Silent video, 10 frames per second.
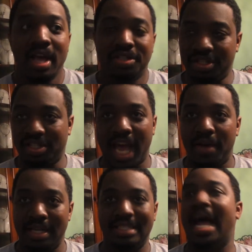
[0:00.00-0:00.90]
She could
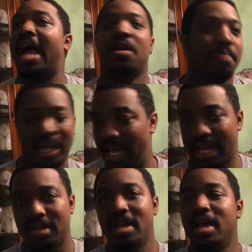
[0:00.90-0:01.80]
scout an entire
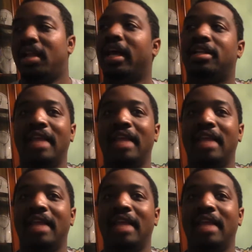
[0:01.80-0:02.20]
planet. Like,